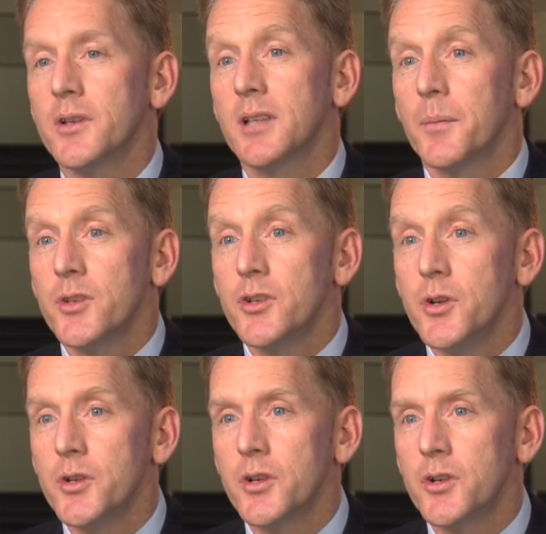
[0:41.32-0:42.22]
a
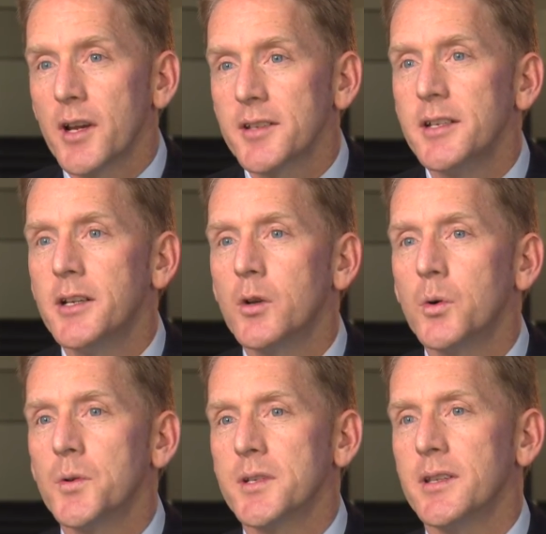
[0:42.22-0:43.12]
substitution trustee
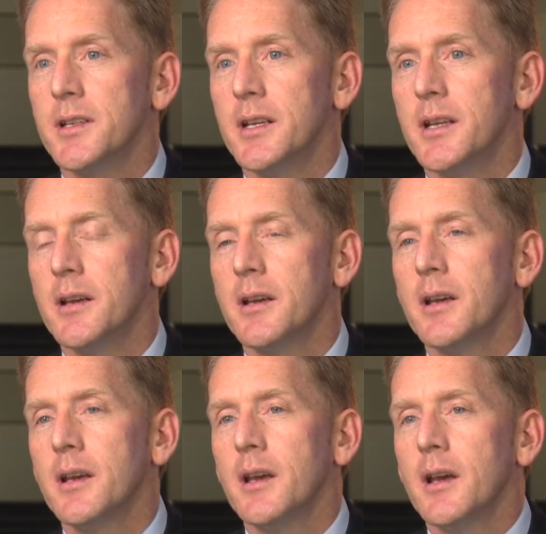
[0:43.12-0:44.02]
clause in the deed,
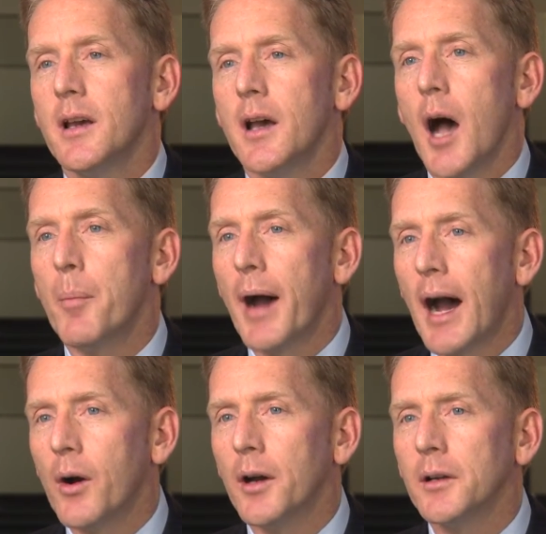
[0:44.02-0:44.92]
a
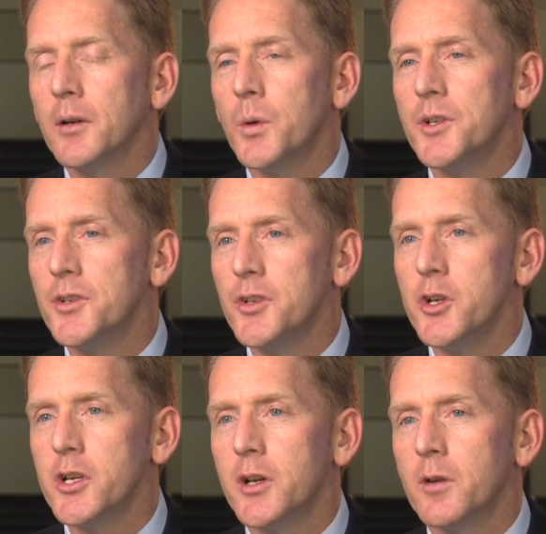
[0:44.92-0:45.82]
power which is
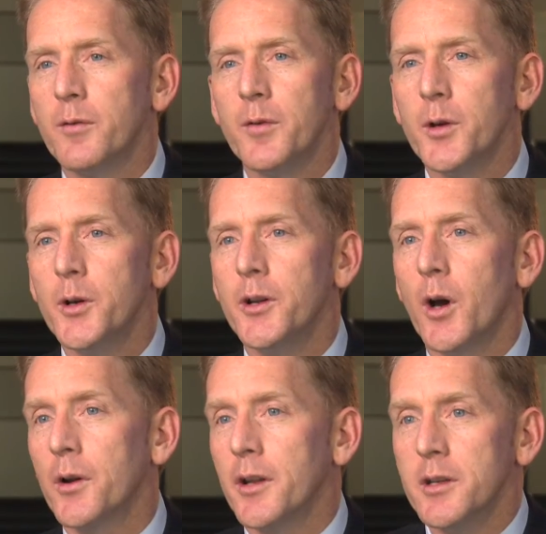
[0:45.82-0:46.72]
usually conferred
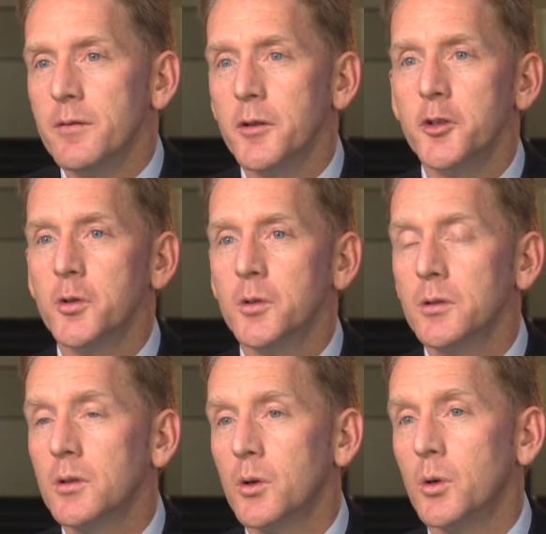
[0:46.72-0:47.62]
on an individual
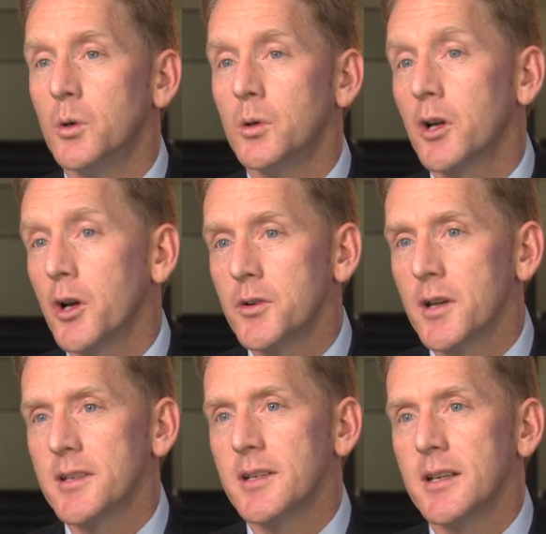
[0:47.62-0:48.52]
or
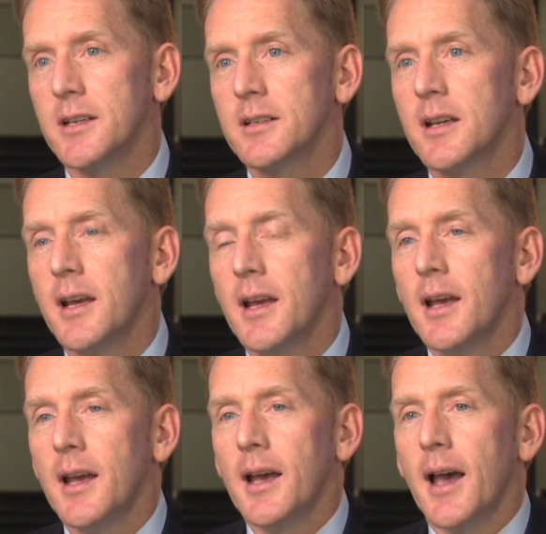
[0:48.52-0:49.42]
co-trustees,
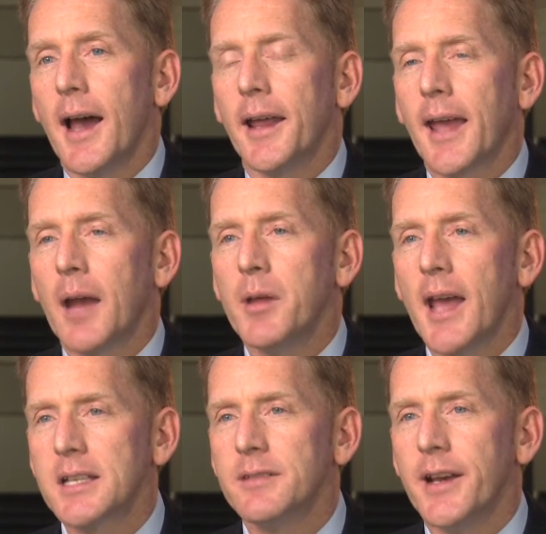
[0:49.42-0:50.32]
and it can be
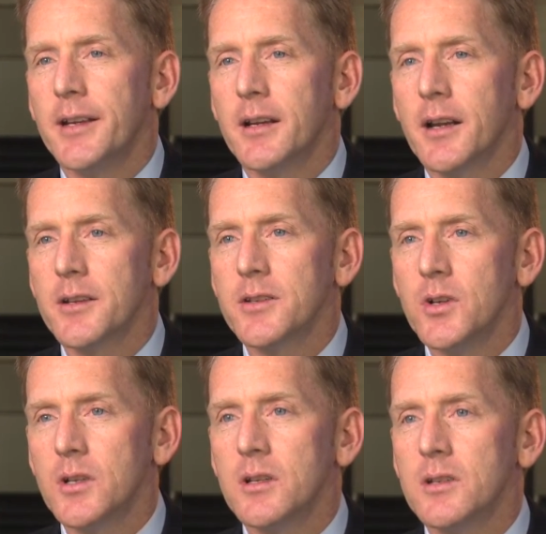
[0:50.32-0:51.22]
activated under
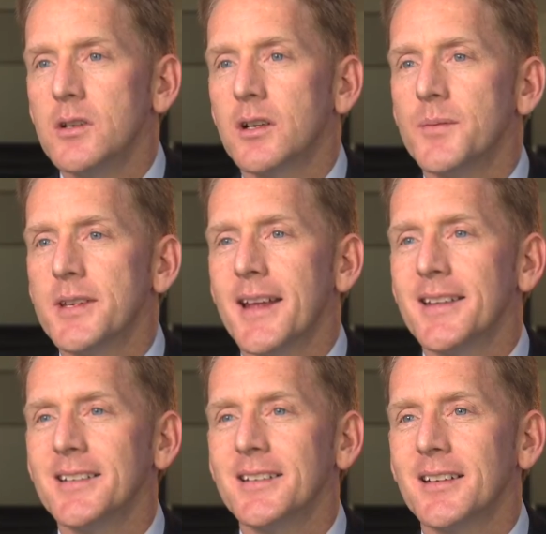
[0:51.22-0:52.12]
certain
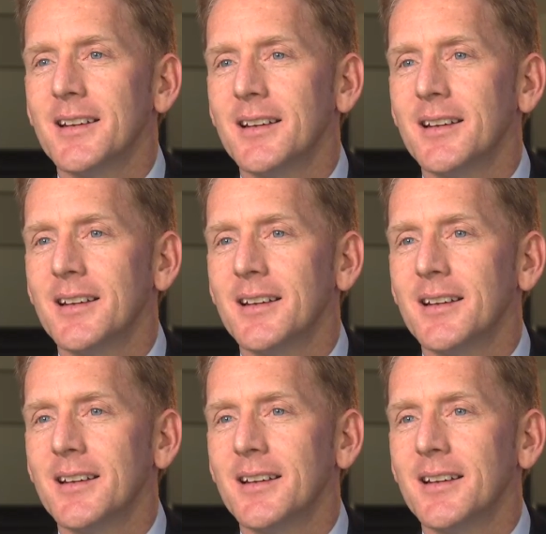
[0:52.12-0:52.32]
circumstances.